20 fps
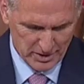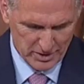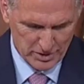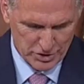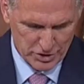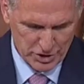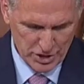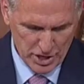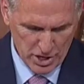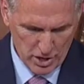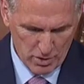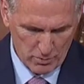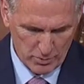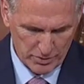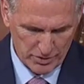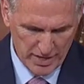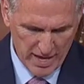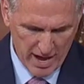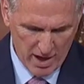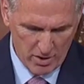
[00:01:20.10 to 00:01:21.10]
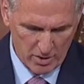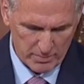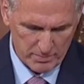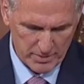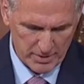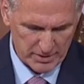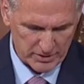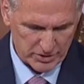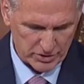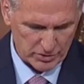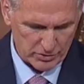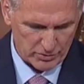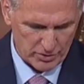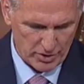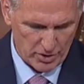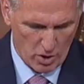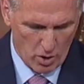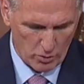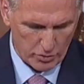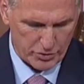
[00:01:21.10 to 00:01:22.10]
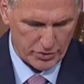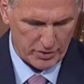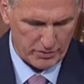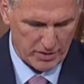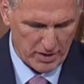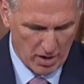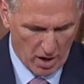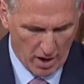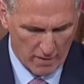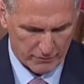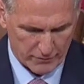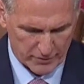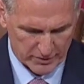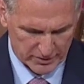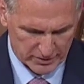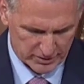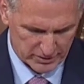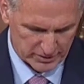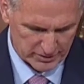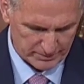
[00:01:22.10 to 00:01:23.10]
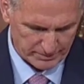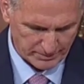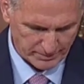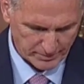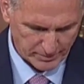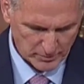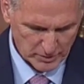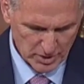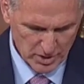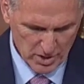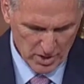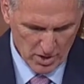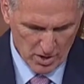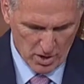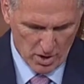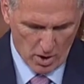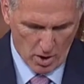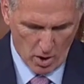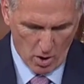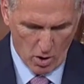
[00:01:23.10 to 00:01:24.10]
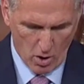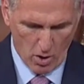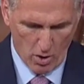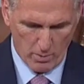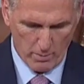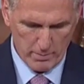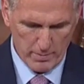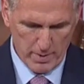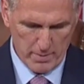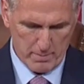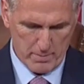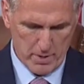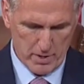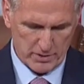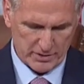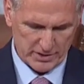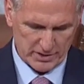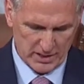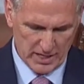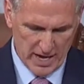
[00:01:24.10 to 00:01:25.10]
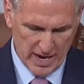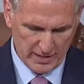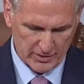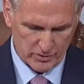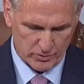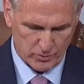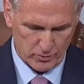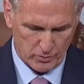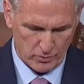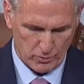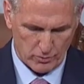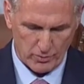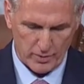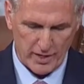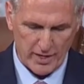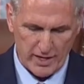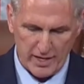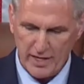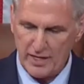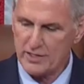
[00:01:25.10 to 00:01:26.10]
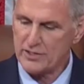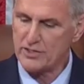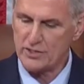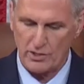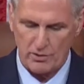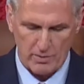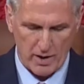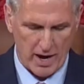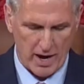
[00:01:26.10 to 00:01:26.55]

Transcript: The chair will now administer the oath of the office all members elect will raise their